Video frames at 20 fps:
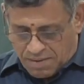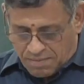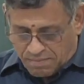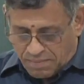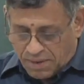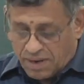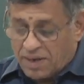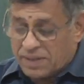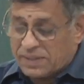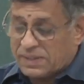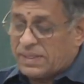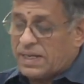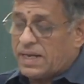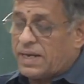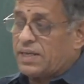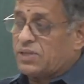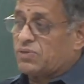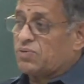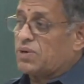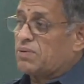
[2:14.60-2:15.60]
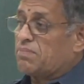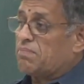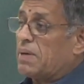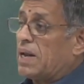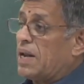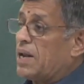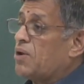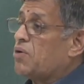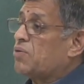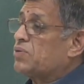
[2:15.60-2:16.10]
because there is one
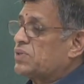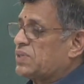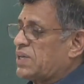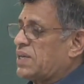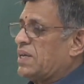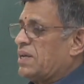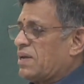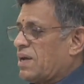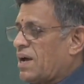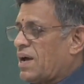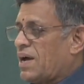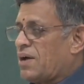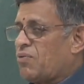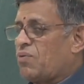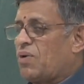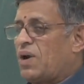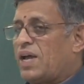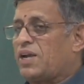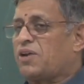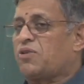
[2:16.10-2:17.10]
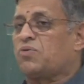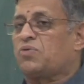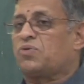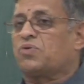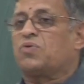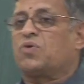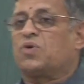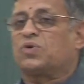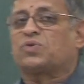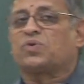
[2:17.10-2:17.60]
Malinowski. I would like you to
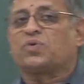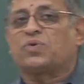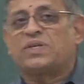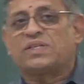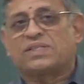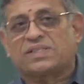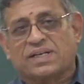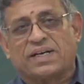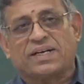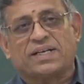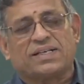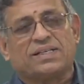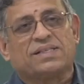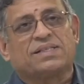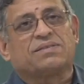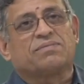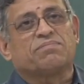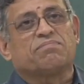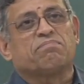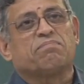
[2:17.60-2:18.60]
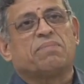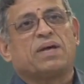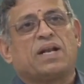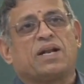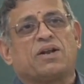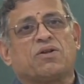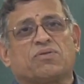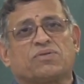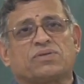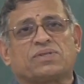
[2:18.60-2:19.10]
go through his studies.
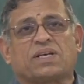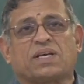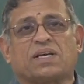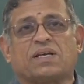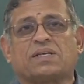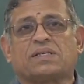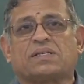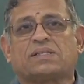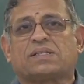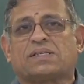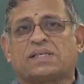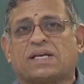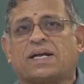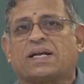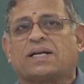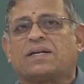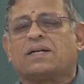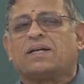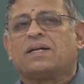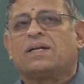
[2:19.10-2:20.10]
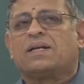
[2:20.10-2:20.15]
Malinowski said